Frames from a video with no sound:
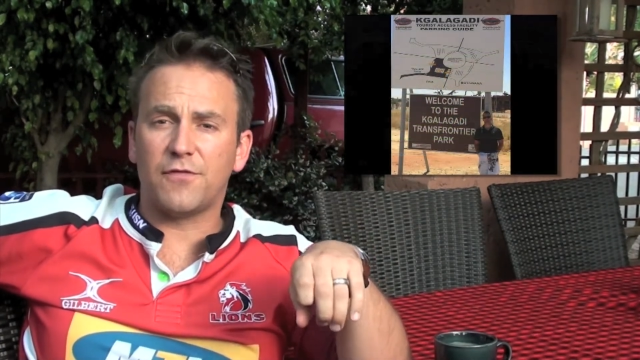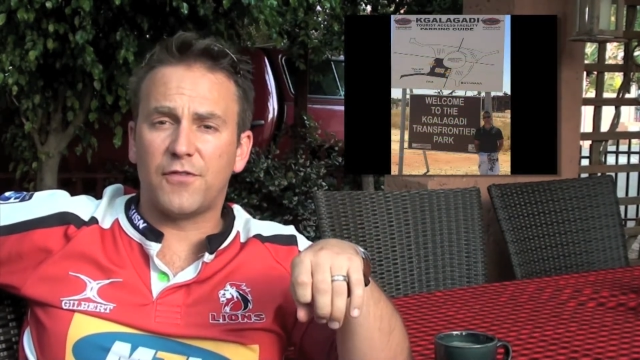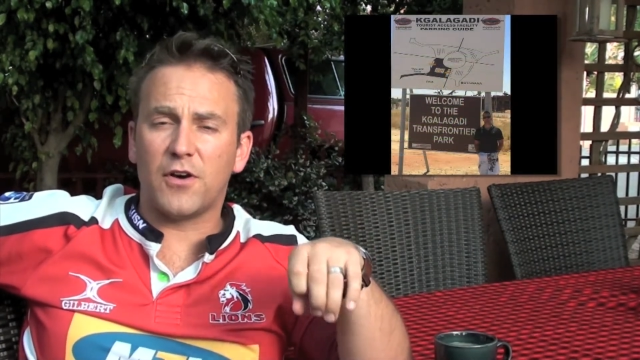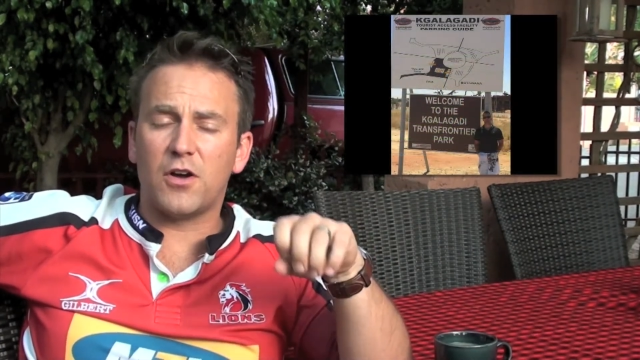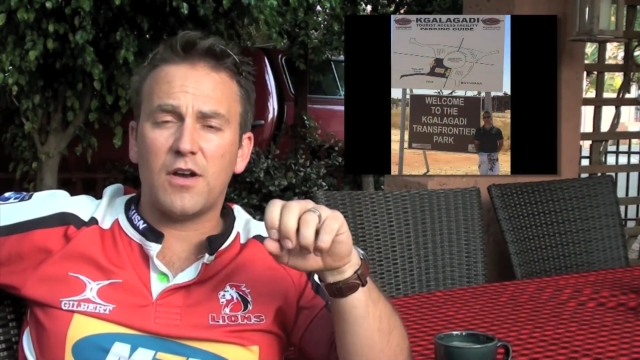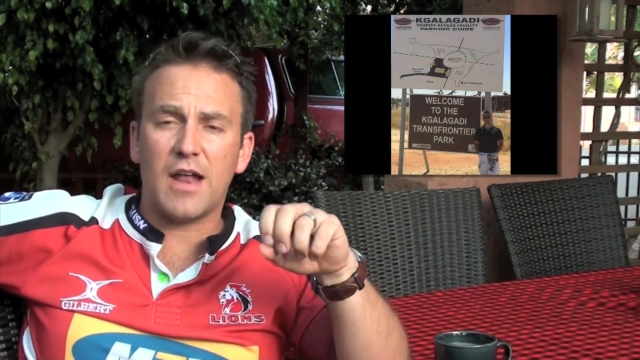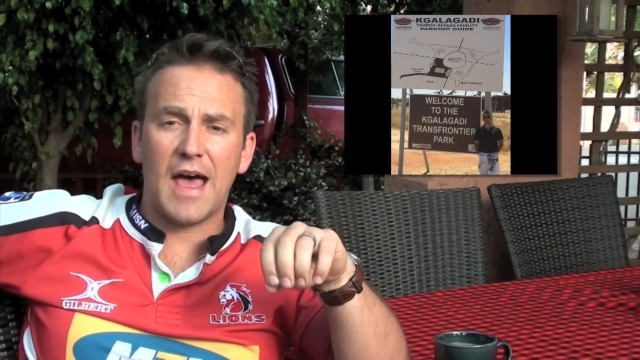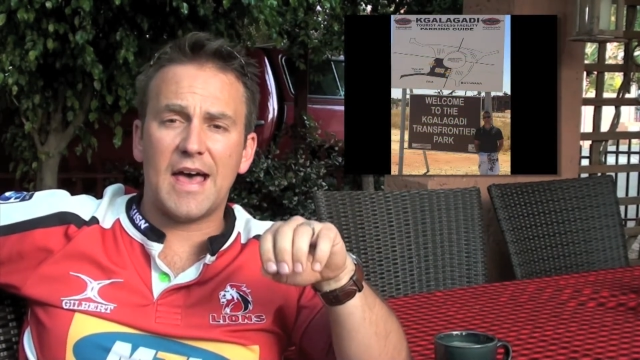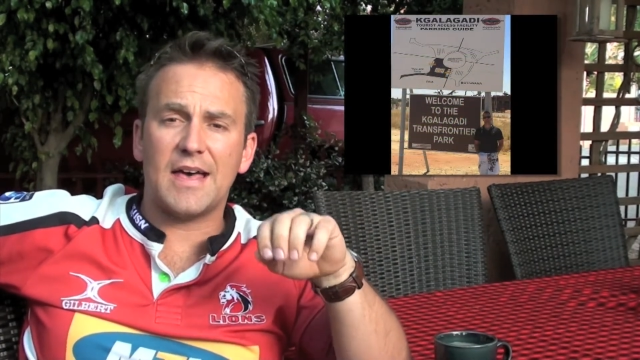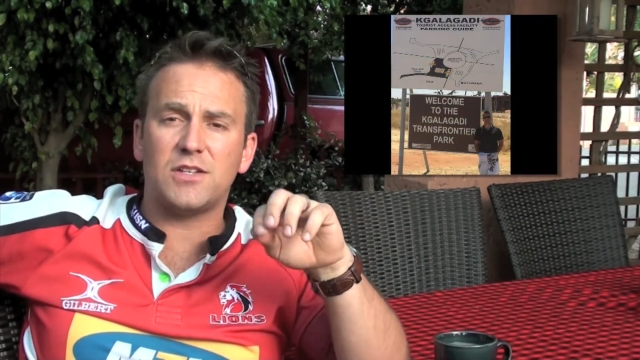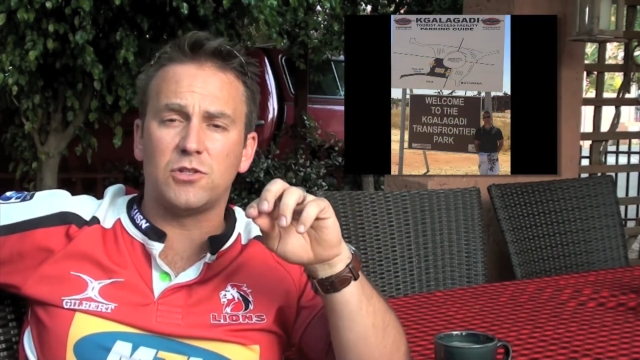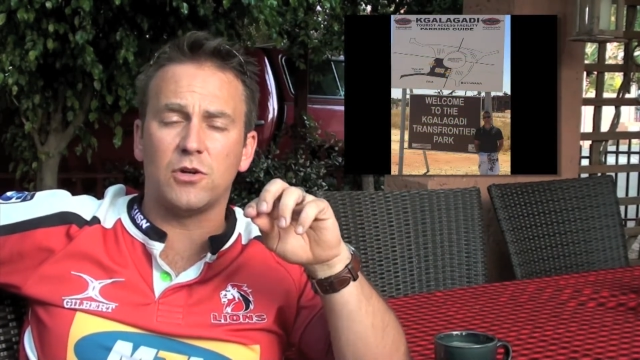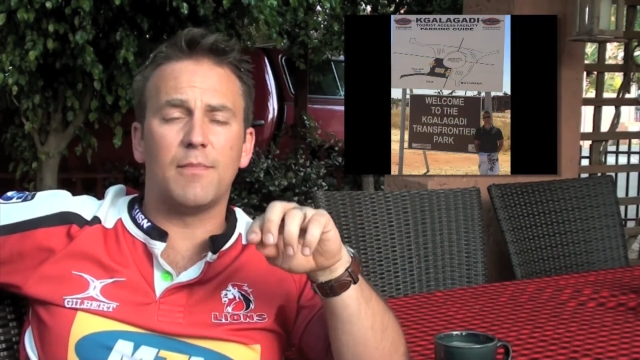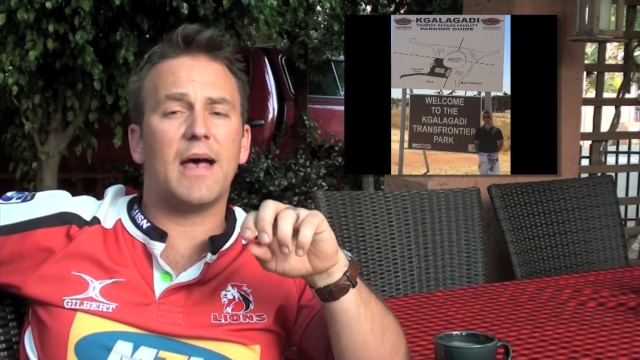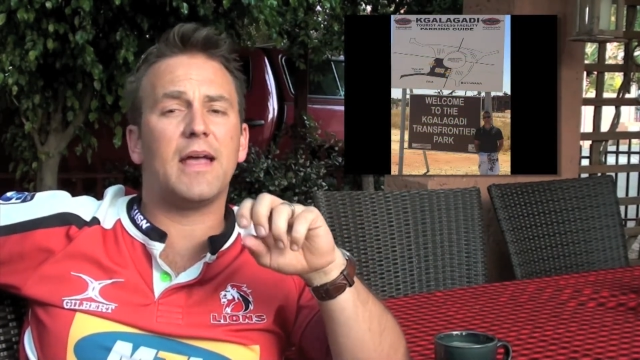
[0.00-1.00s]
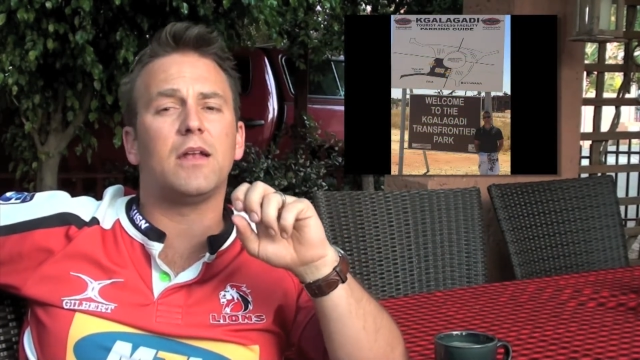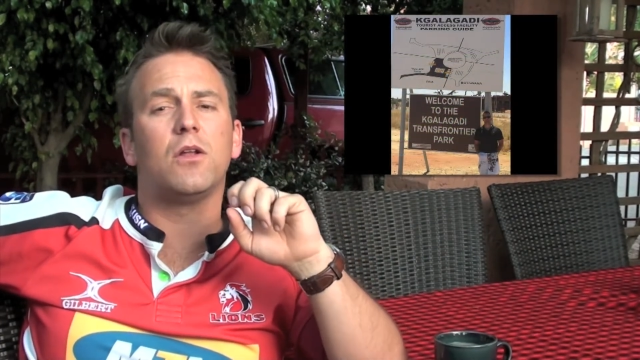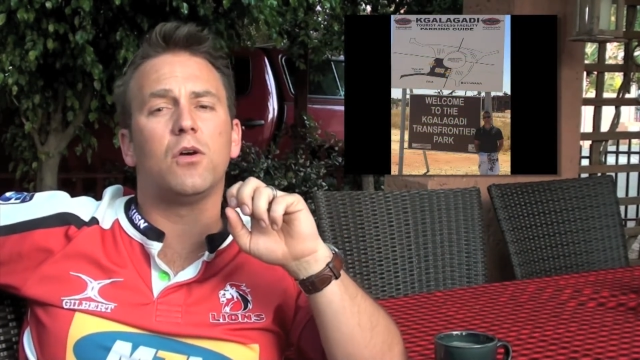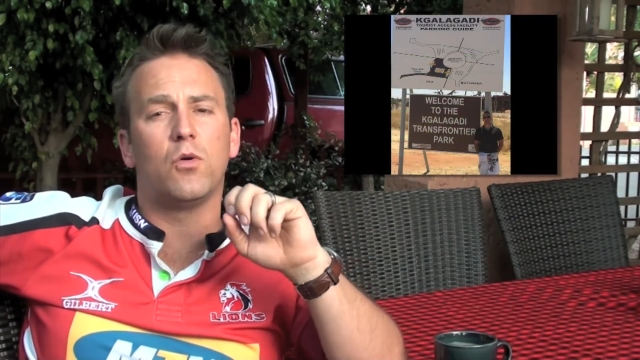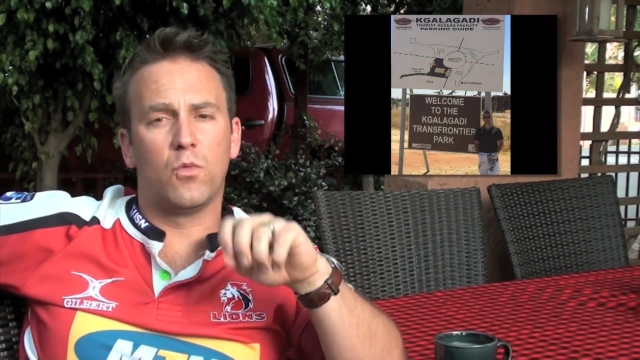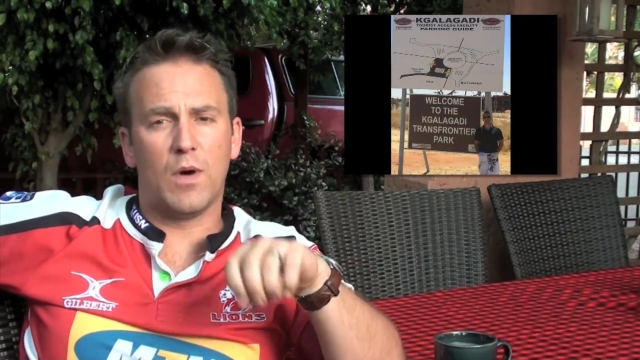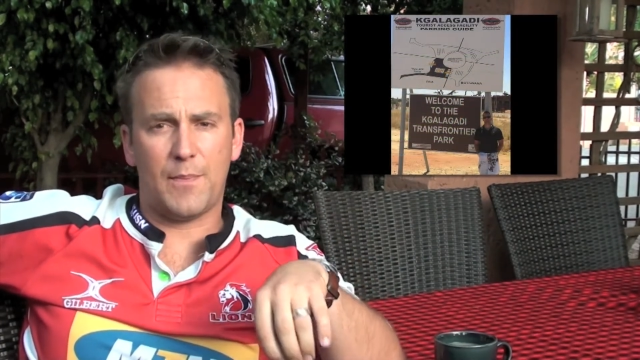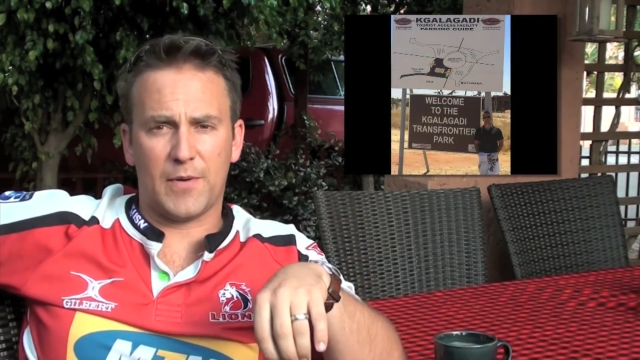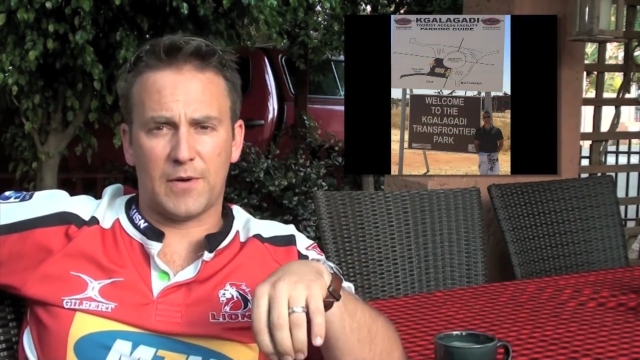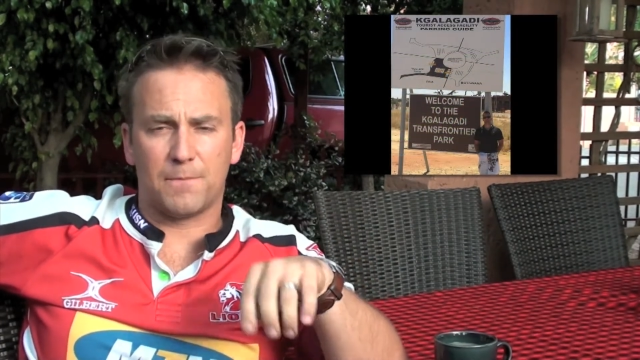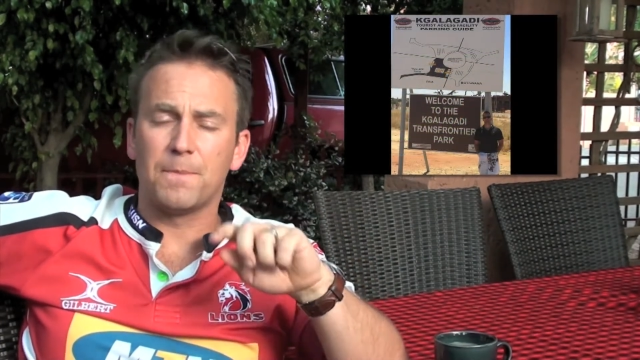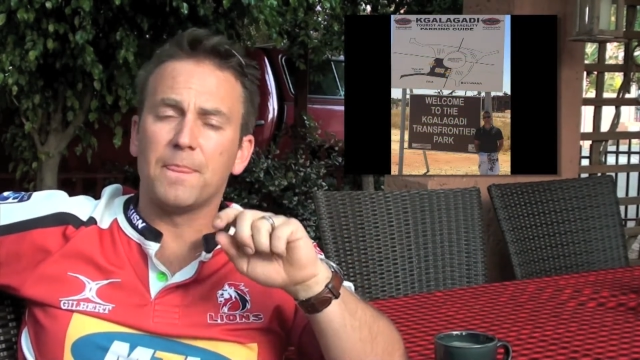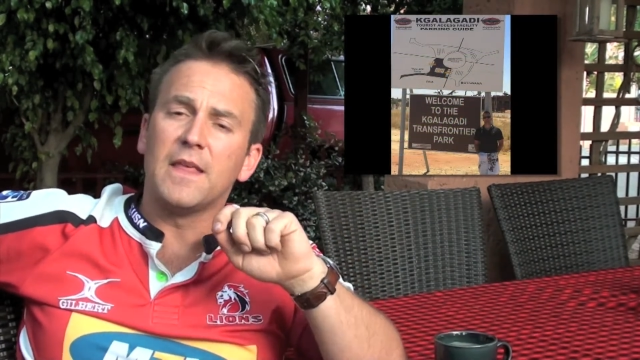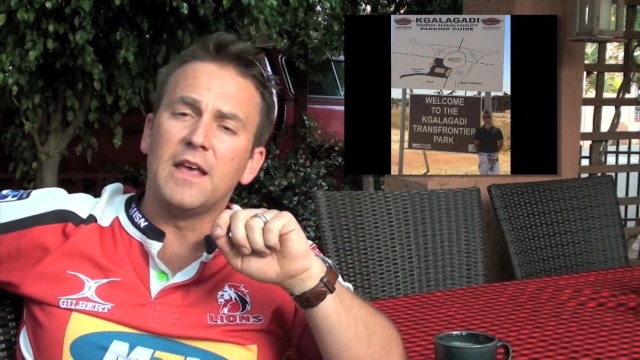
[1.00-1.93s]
phone as your main weapon.